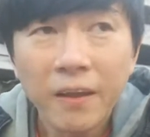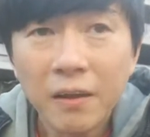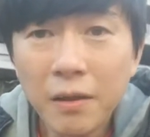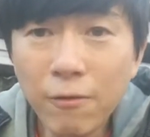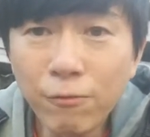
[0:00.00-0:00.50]

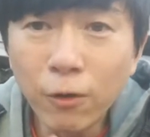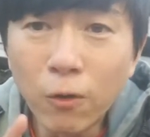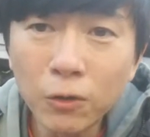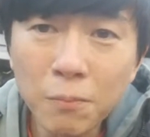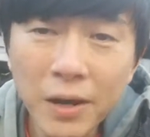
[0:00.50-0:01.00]
if you
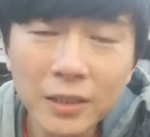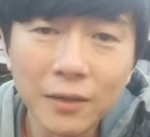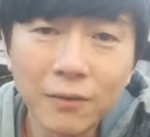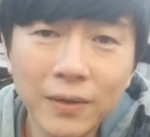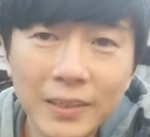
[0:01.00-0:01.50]
go to my
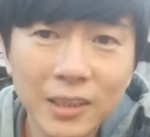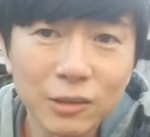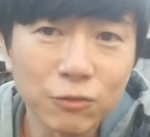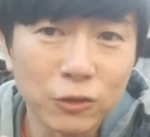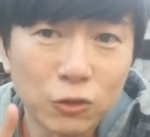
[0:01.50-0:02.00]
channel and search
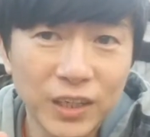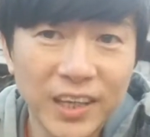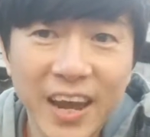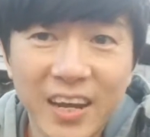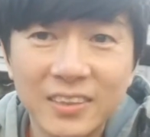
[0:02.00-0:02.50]
for street
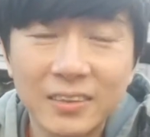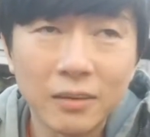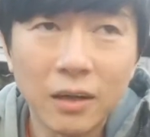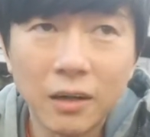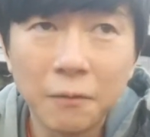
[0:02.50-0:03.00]
cats,
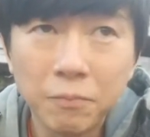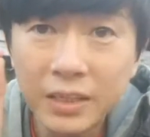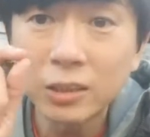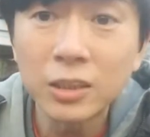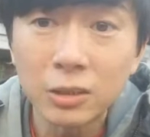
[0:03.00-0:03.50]

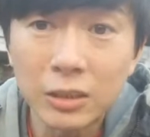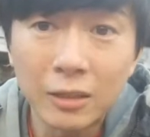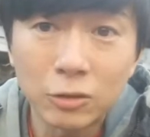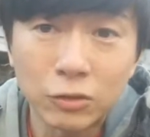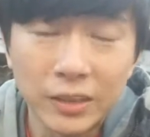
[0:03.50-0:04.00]
just search
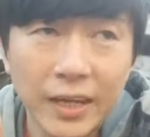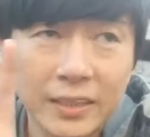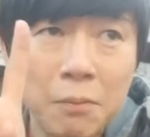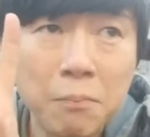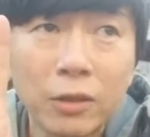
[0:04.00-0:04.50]
under street
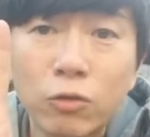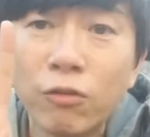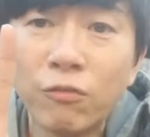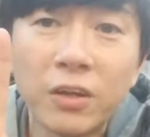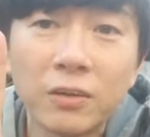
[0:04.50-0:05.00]
cats. I made
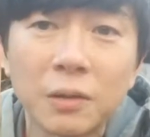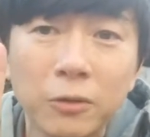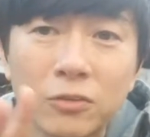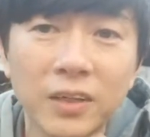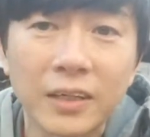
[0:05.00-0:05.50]
2 videos
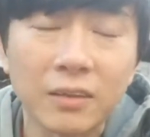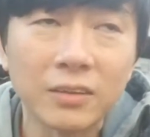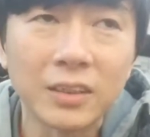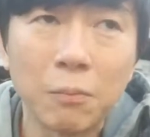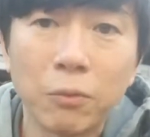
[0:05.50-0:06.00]
about street cats in
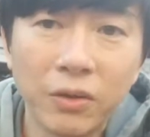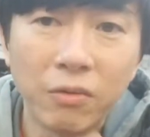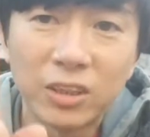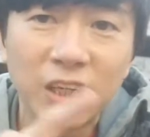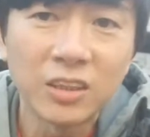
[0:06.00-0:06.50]
Istanbul. You
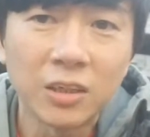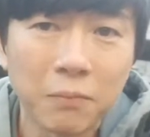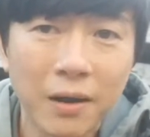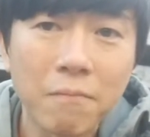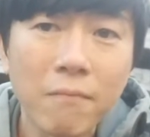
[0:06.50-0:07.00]
will change your
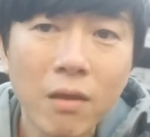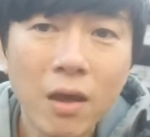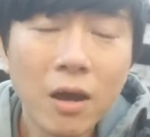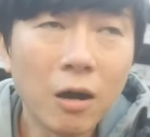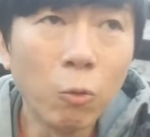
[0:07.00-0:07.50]
mind.
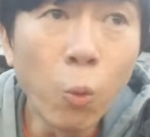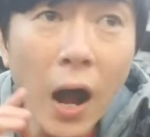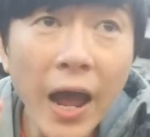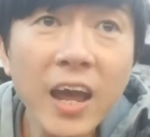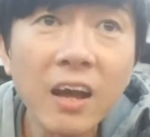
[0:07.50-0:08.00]

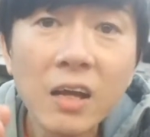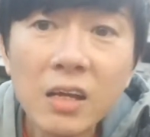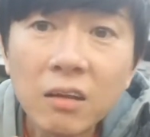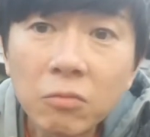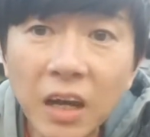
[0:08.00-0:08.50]
Why
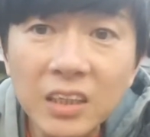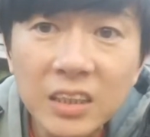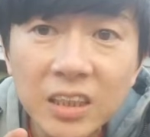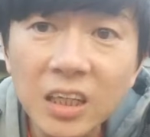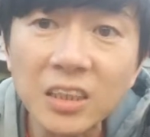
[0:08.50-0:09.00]
does
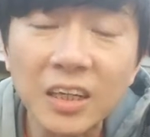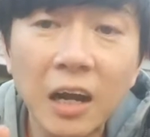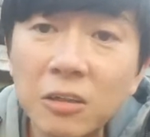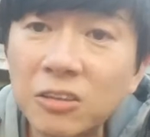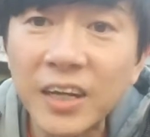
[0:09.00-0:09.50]
such a
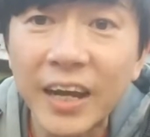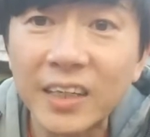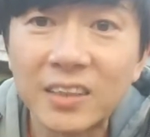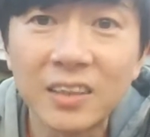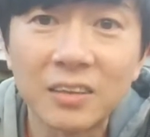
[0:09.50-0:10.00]
country
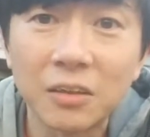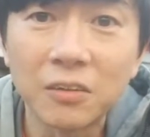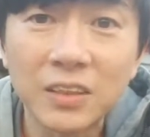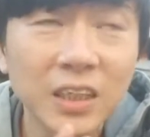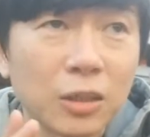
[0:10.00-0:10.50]
exist? You
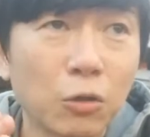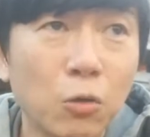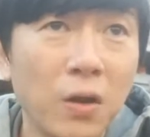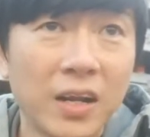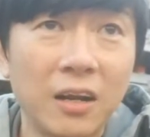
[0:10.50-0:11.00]
know, such a
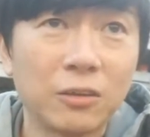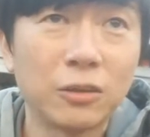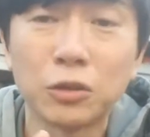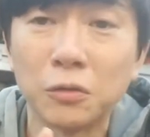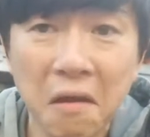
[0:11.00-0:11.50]
good
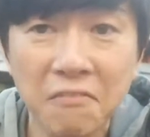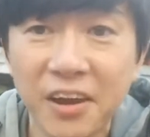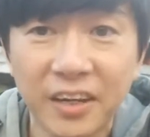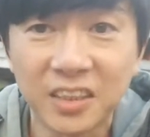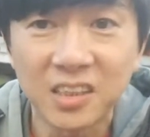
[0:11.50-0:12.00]
country should
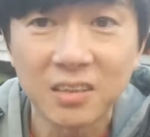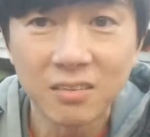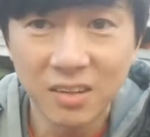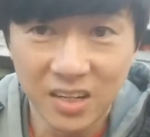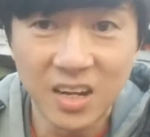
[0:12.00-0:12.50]
never exist.
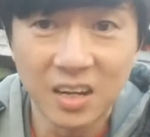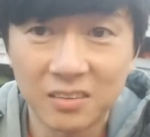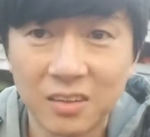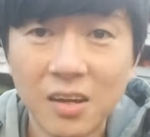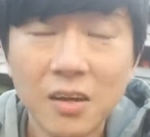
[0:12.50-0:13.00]
It
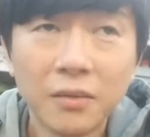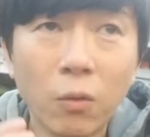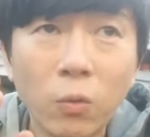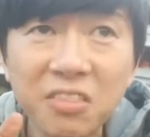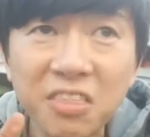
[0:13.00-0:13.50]
does.
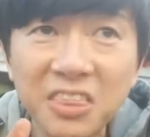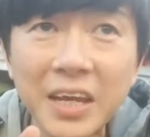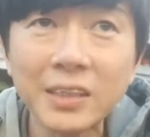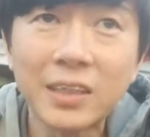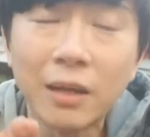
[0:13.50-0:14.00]
The
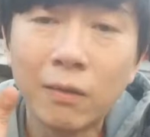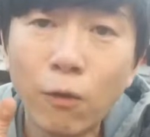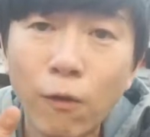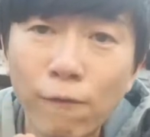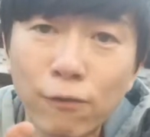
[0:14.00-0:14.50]
things they
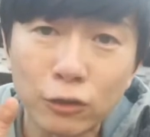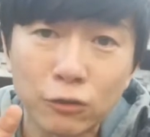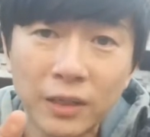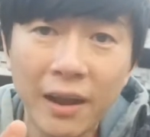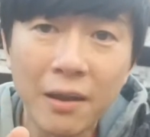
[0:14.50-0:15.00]
do for
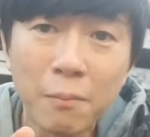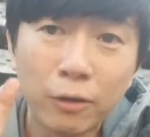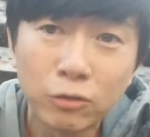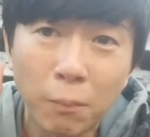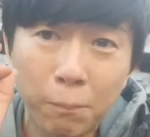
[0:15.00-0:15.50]
street
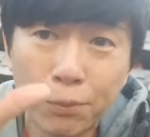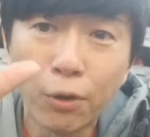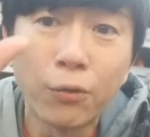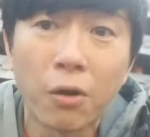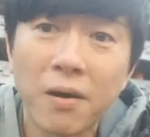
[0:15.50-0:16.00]
animals will
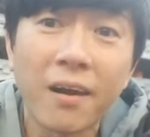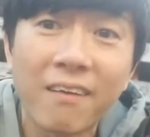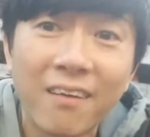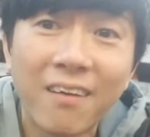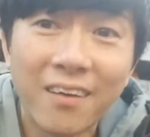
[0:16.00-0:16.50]
blow your
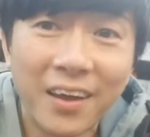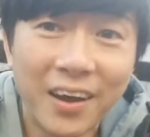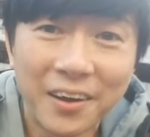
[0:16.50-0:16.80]
mind. Yeah.